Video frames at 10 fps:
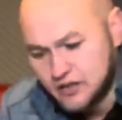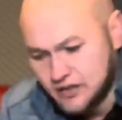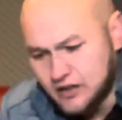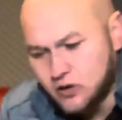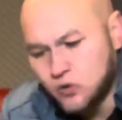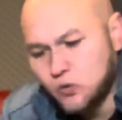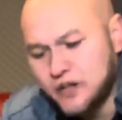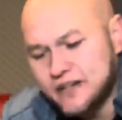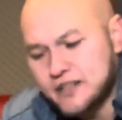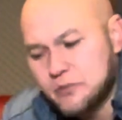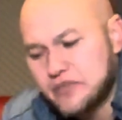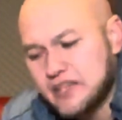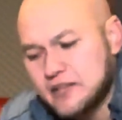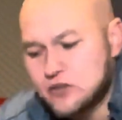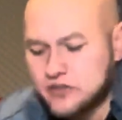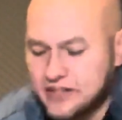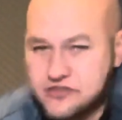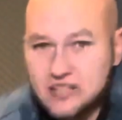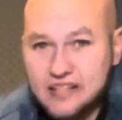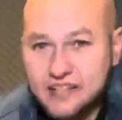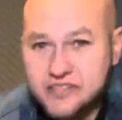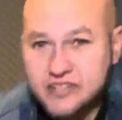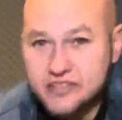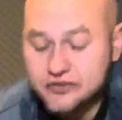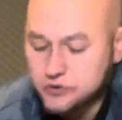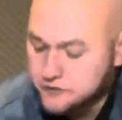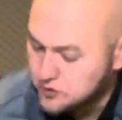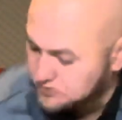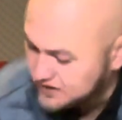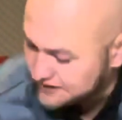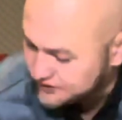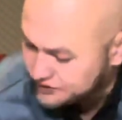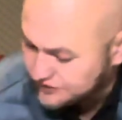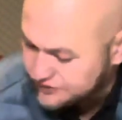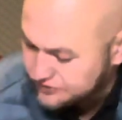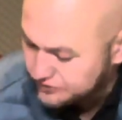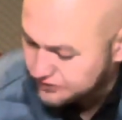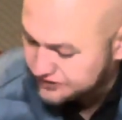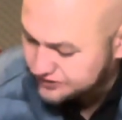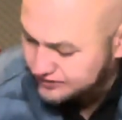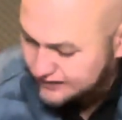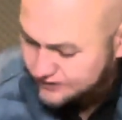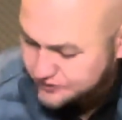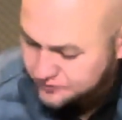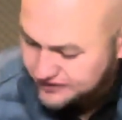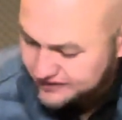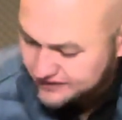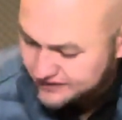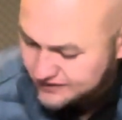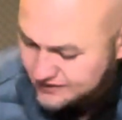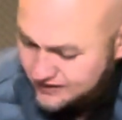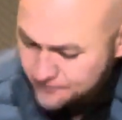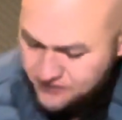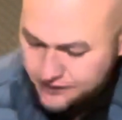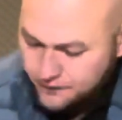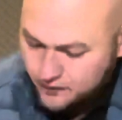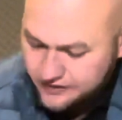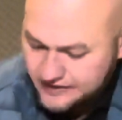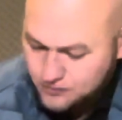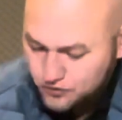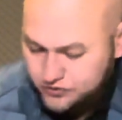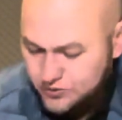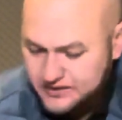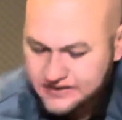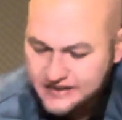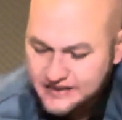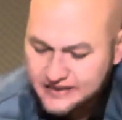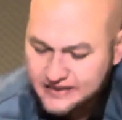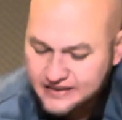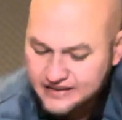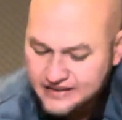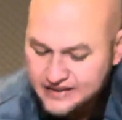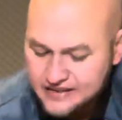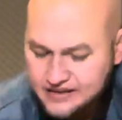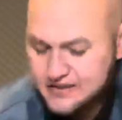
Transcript: whole welcome thing, congratulations with your Miller and Kreisel loudspeaker, follow them on Twitter and.